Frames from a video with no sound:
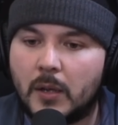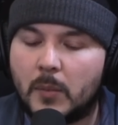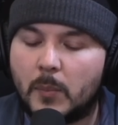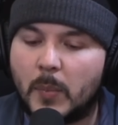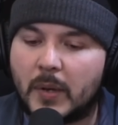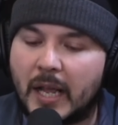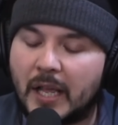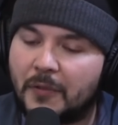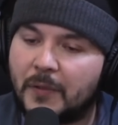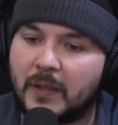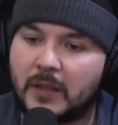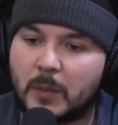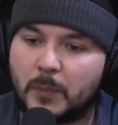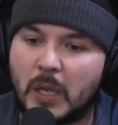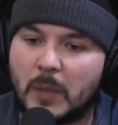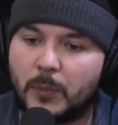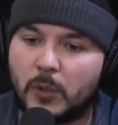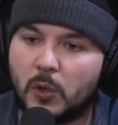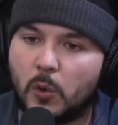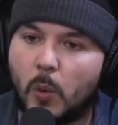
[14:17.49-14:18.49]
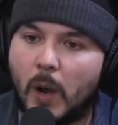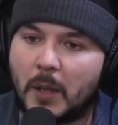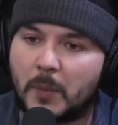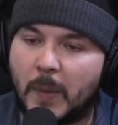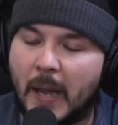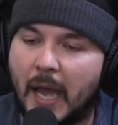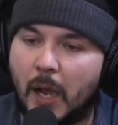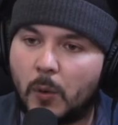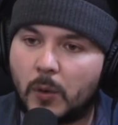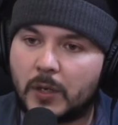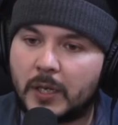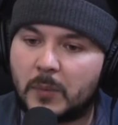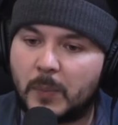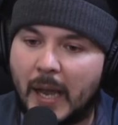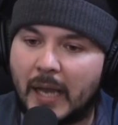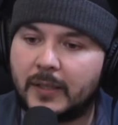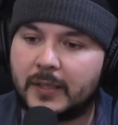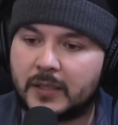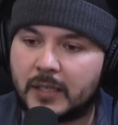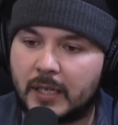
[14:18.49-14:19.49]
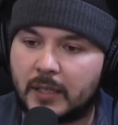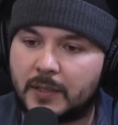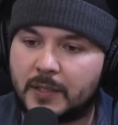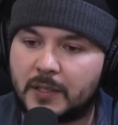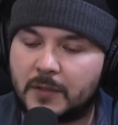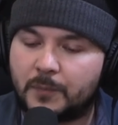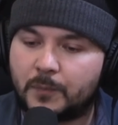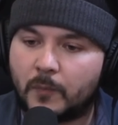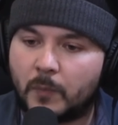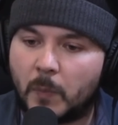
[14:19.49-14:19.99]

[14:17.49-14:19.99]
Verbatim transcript: But I think the people who want power in politics,